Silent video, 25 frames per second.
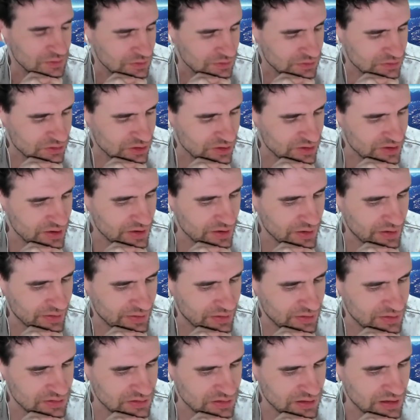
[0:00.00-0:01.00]
So yeah, I
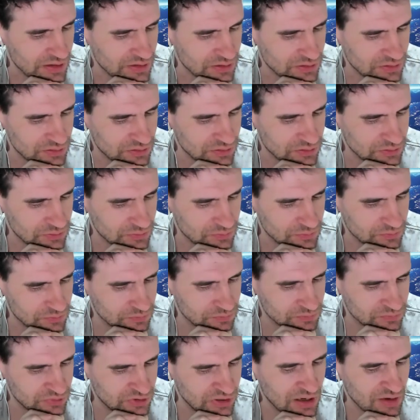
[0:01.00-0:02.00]
guess that
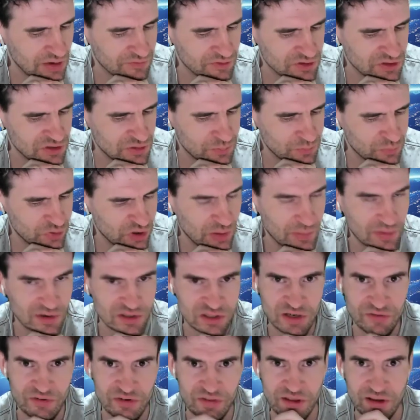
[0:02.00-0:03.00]
covers pretty
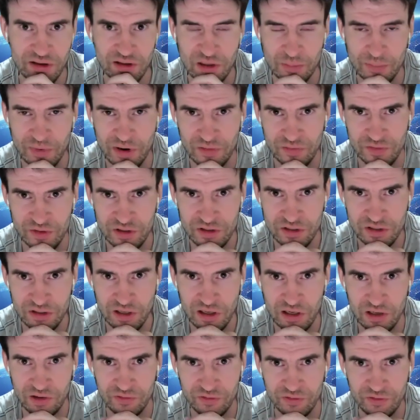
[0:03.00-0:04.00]
much everything about this
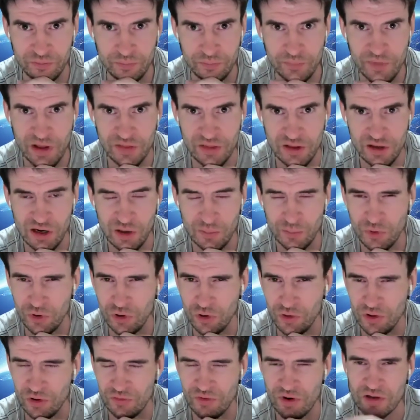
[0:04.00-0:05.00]
kind of method. I'll put
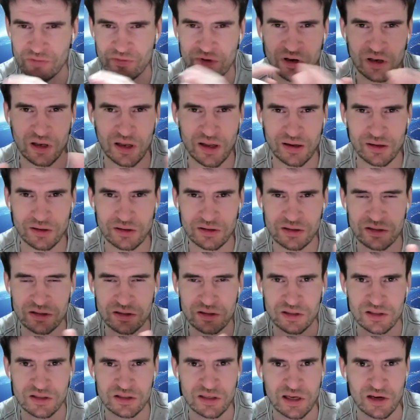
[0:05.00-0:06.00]
all the relevant
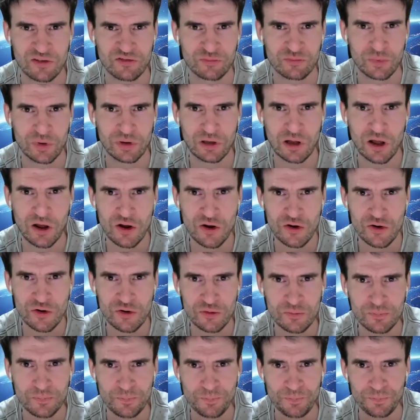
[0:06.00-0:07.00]
links and stuff
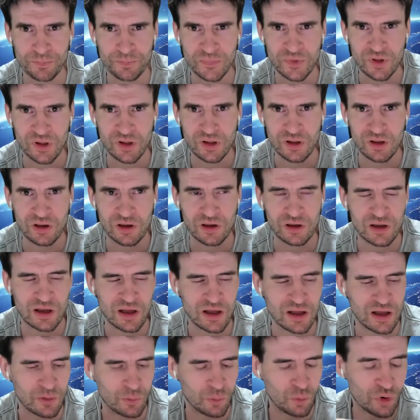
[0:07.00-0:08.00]
below.
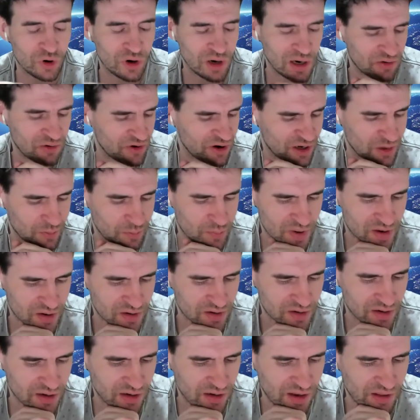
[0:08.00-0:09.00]
Would I
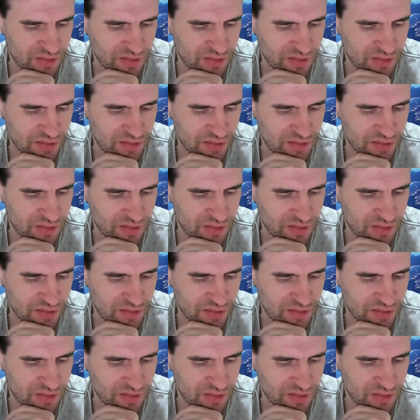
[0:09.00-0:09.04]
recommend it?